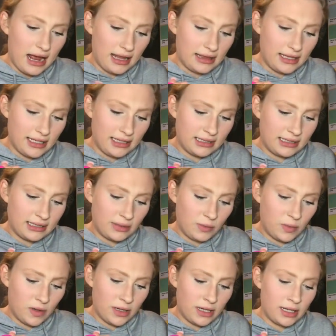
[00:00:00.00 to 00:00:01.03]
this
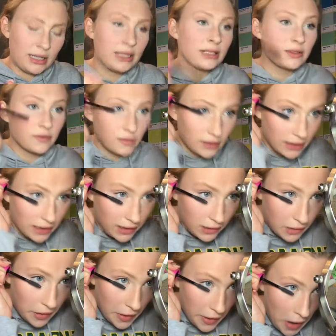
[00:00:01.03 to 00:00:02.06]
one is really
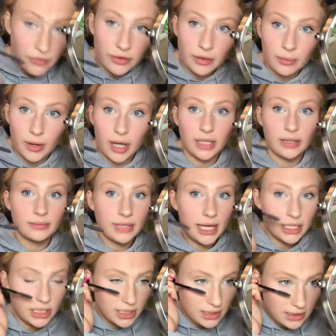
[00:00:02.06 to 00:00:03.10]
good for the bottom
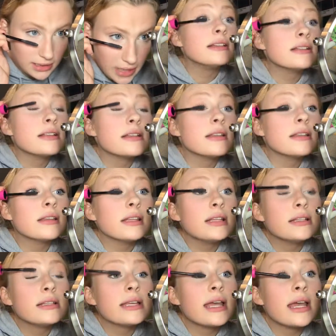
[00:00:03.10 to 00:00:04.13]
lashes and
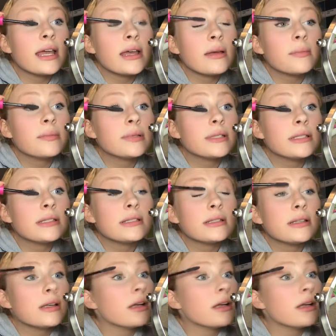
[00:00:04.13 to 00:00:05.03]
the tips